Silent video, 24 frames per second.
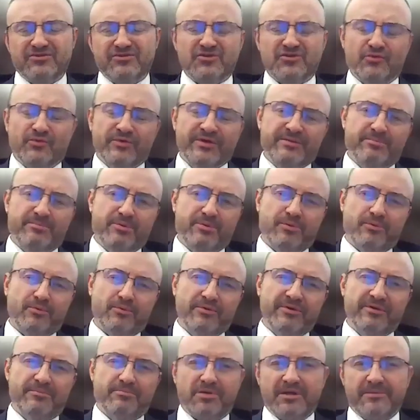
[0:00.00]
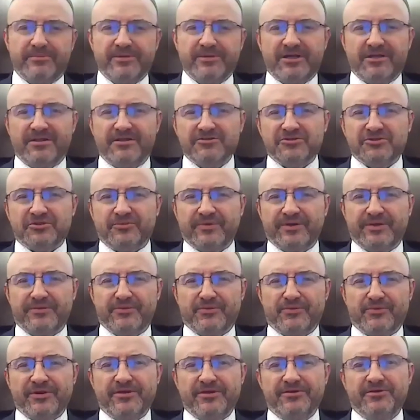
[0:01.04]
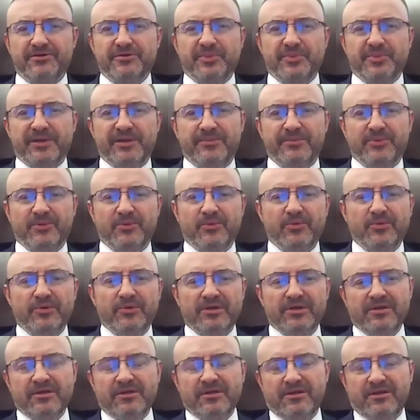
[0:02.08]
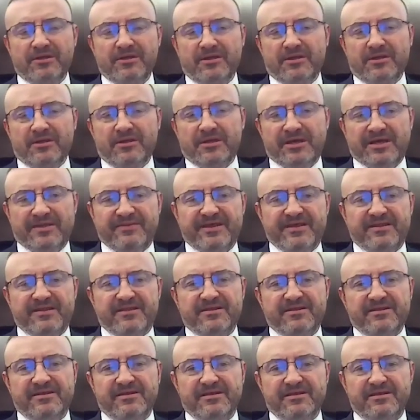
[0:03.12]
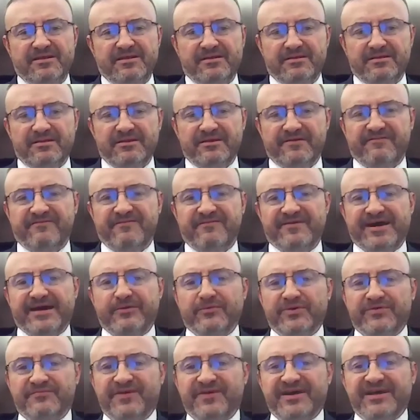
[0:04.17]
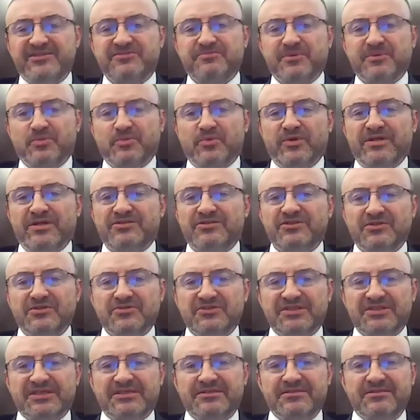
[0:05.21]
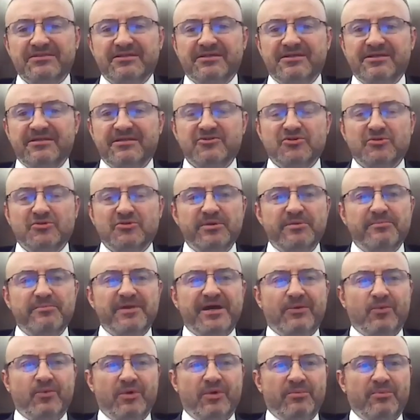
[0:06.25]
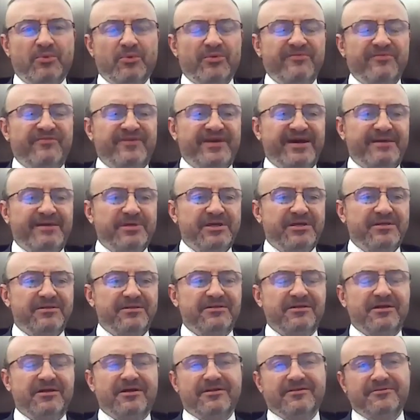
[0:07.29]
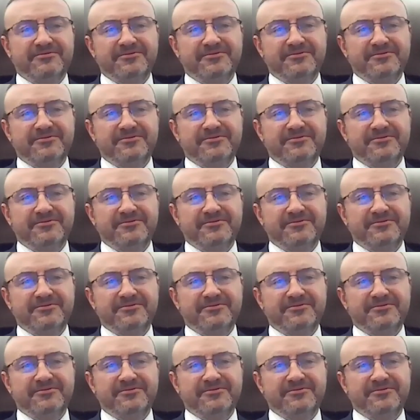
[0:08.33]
It's going to employ probably close to around 300 people. I think the final investment, when it's all said and done, is going to be about $1.5 billion.